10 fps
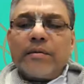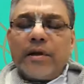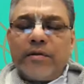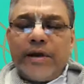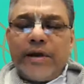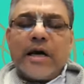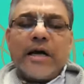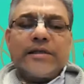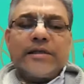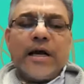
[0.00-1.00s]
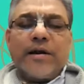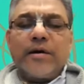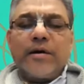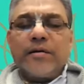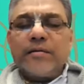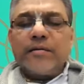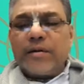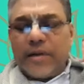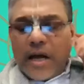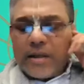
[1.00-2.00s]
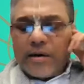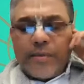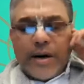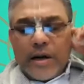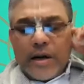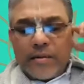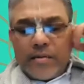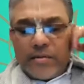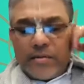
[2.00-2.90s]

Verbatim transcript: Advaita Acharya, Gadadhar Pandit,